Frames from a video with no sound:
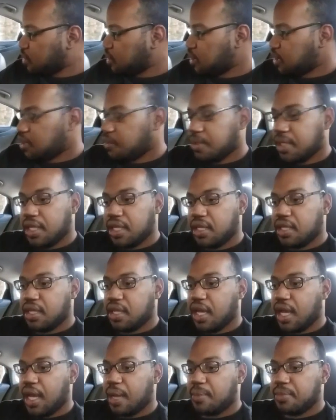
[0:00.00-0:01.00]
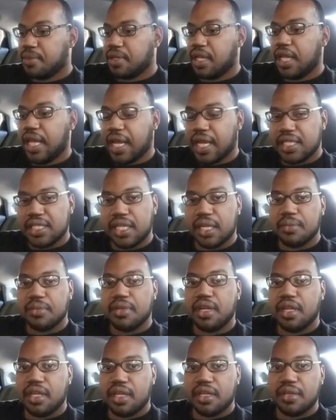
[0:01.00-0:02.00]
anyway, you know, like I said, I'm
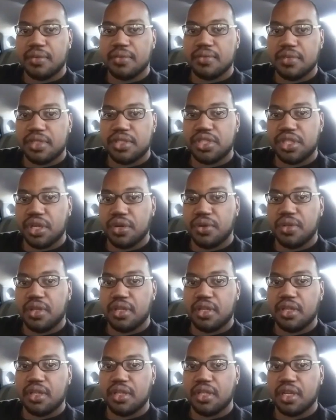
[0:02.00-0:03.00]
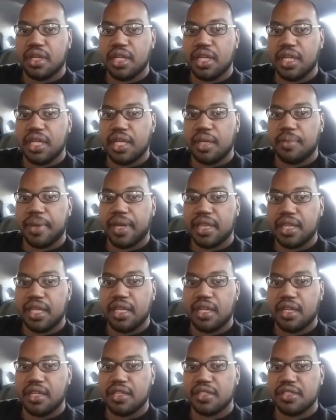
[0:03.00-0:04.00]
gonna show the clip at
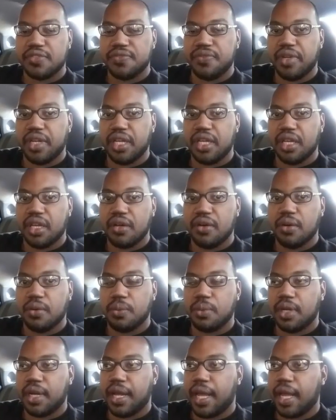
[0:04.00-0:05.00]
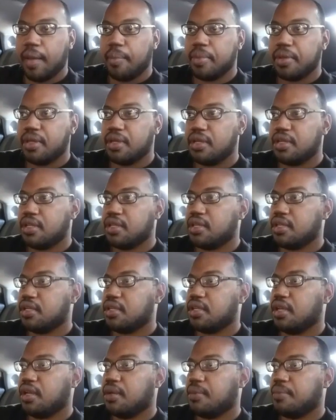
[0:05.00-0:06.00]
the end of this video of what happened,
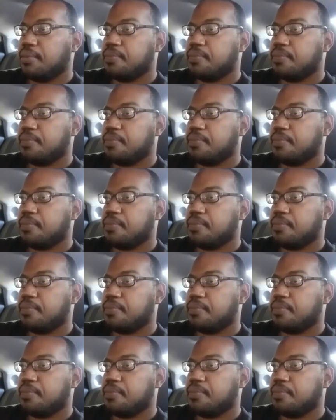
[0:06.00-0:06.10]
and